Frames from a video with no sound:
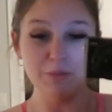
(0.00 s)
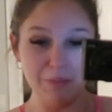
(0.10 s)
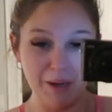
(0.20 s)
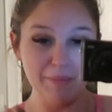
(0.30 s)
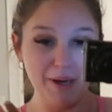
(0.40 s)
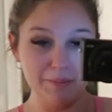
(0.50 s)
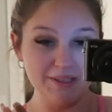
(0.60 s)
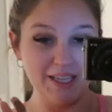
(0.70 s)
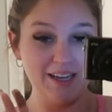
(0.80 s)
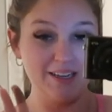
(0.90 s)
bump
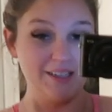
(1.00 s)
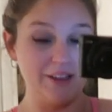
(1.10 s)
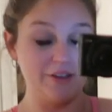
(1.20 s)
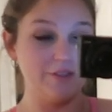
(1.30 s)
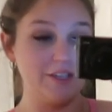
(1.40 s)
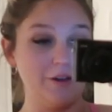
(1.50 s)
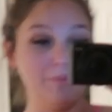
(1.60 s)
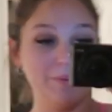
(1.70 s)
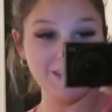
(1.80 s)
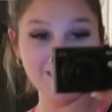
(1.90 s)
update in another video,
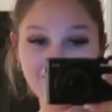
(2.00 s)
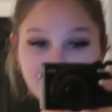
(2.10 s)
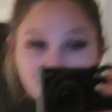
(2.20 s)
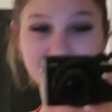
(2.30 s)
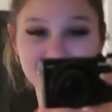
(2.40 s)
but guys,